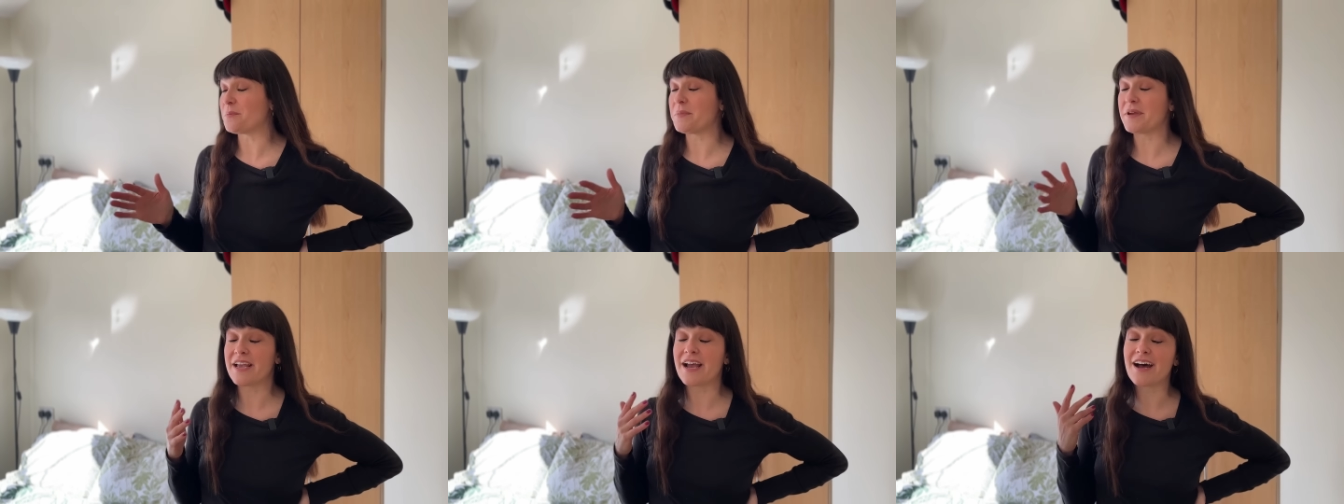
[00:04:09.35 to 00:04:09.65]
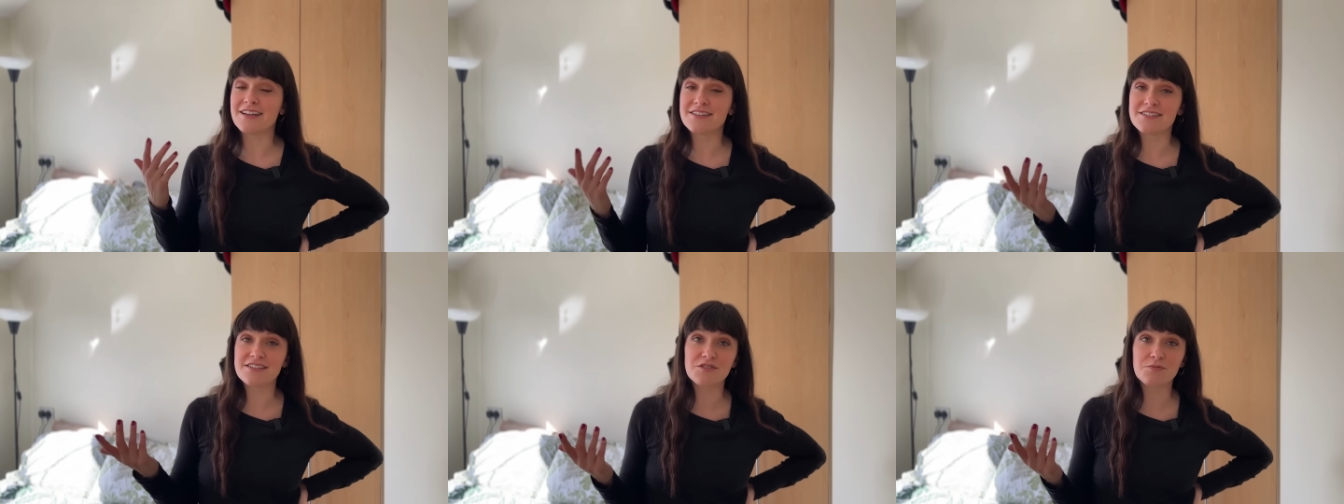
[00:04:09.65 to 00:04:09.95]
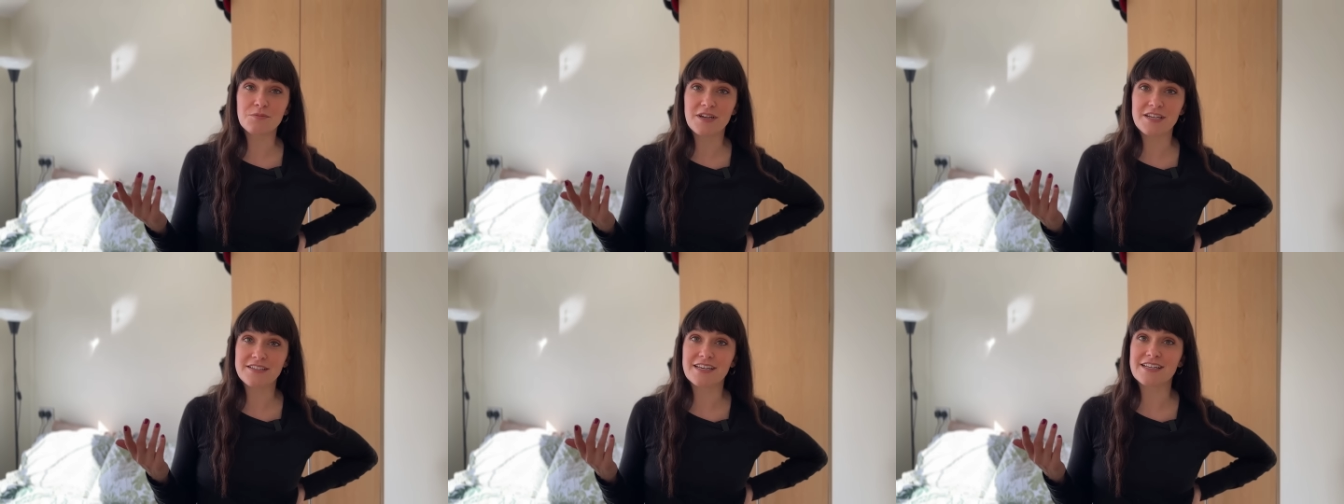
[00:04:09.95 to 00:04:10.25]
Because this
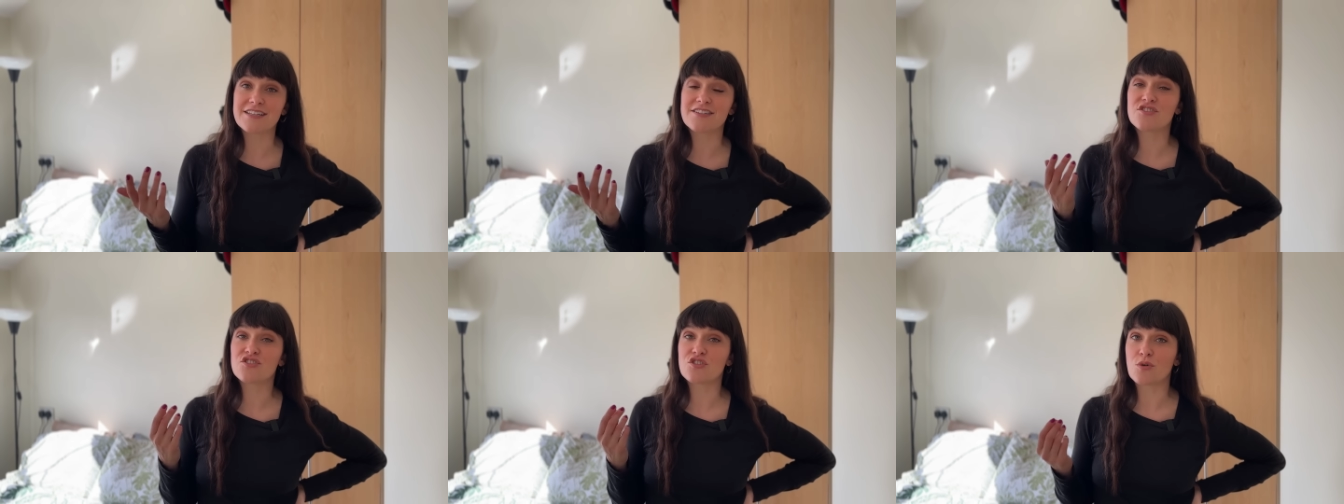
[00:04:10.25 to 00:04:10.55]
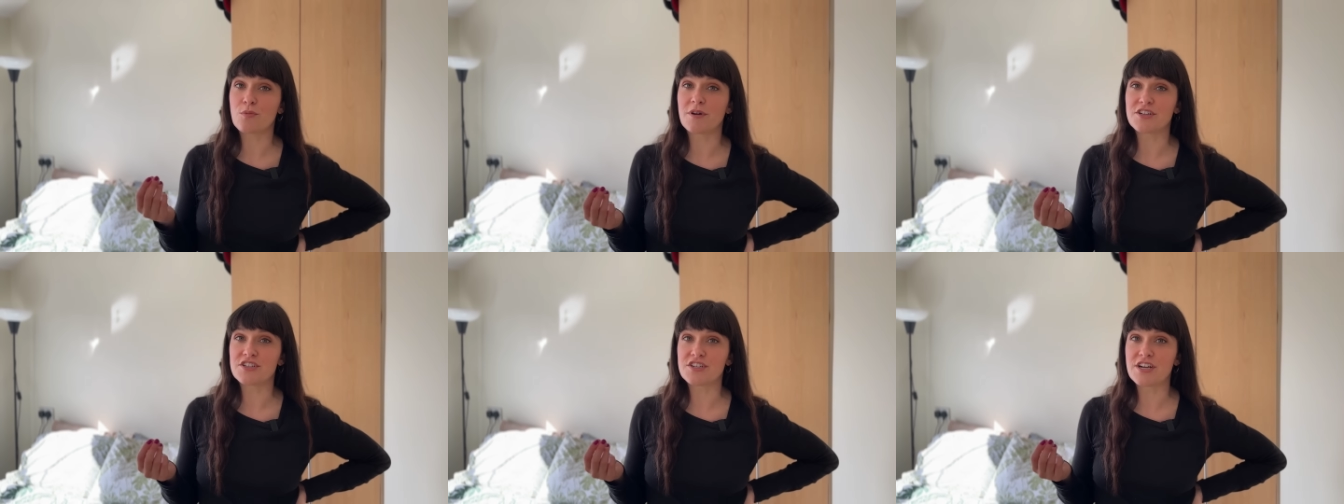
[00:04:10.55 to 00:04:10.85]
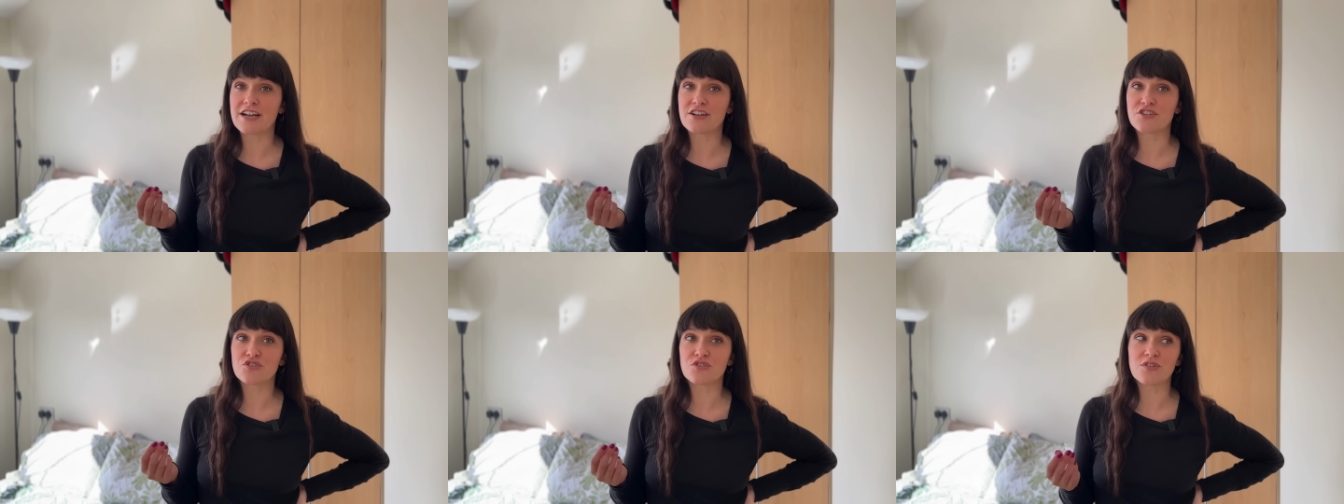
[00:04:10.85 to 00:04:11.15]
place gets so much
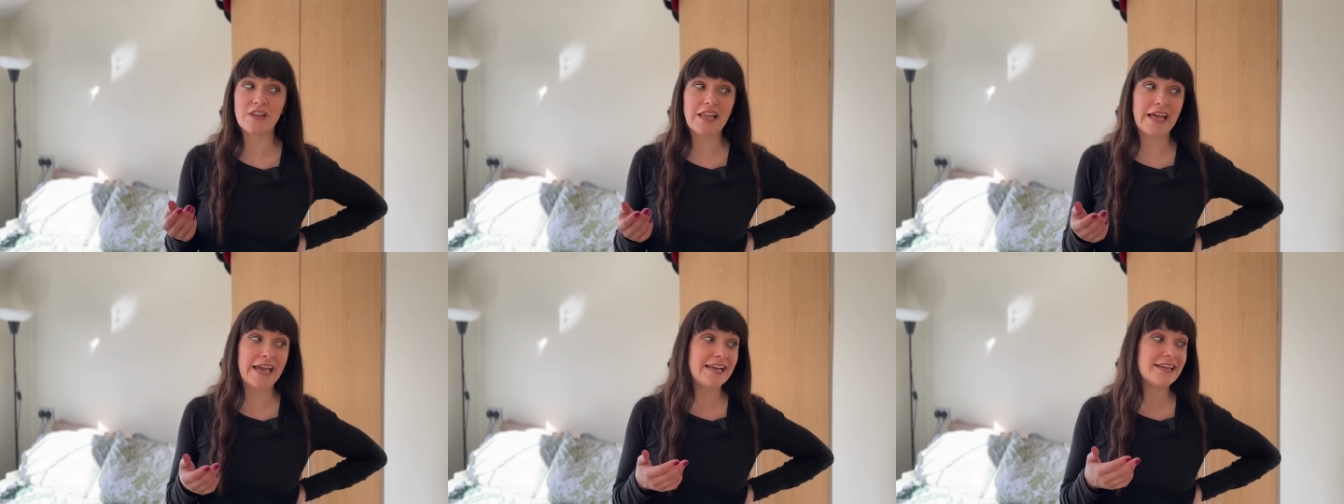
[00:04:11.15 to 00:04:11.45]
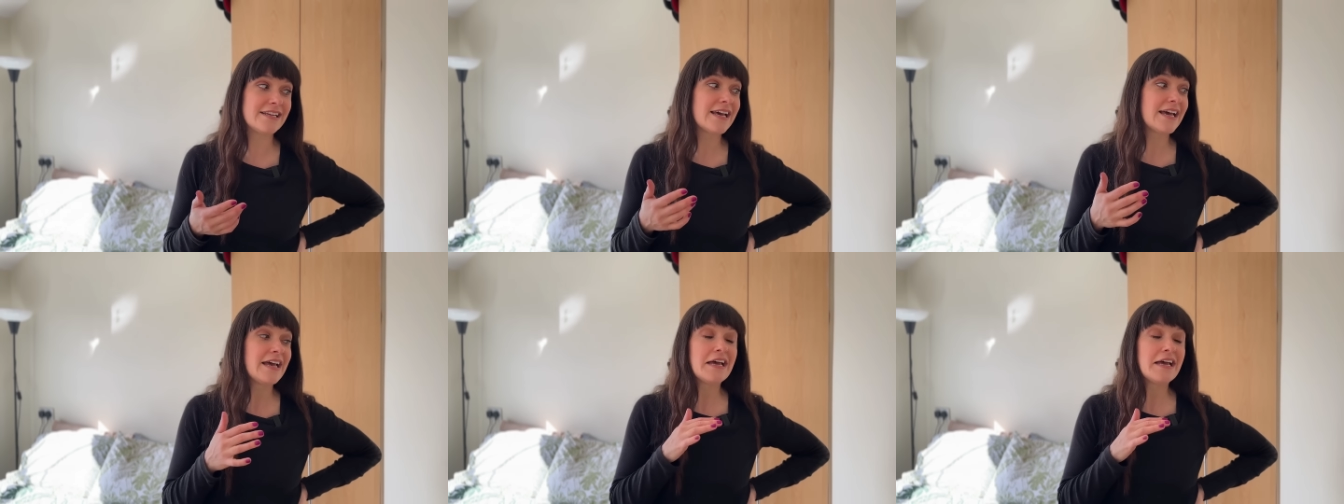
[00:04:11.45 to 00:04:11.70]
natural light,